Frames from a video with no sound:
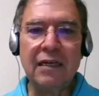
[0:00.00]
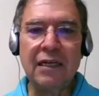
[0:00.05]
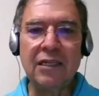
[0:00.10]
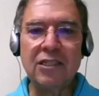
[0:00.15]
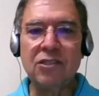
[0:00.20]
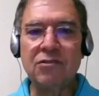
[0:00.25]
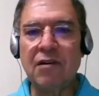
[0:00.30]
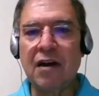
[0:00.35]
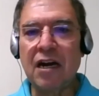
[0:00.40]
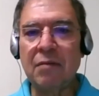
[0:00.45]

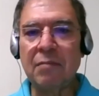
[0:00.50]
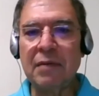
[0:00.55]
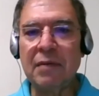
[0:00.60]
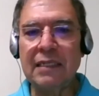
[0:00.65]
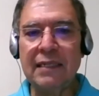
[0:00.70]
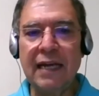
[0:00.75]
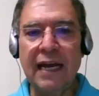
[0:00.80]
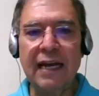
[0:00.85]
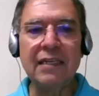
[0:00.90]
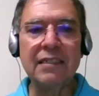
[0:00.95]
astronomy
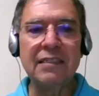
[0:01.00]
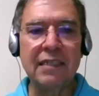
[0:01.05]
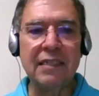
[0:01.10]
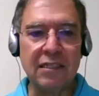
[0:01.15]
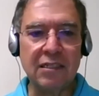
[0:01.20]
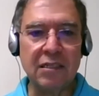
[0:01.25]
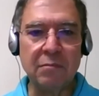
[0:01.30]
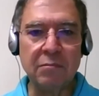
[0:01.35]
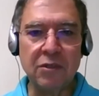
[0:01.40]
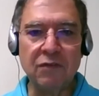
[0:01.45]
data
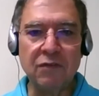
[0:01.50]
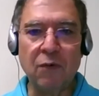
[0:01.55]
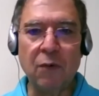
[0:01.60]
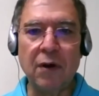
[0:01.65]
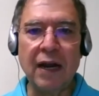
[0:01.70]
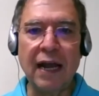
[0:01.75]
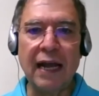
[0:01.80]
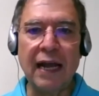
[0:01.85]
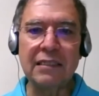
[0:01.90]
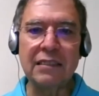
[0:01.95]
systems for
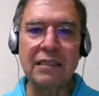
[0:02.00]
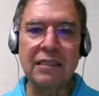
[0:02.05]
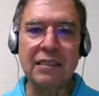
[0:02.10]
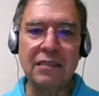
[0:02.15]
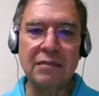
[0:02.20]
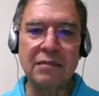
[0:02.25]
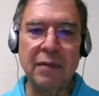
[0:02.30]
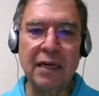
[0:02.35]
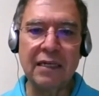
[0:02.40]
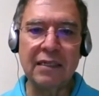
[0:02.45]

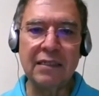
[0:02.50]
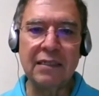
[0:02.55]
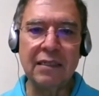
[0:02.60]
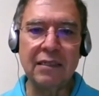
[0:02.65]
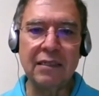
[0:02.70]
NASA's space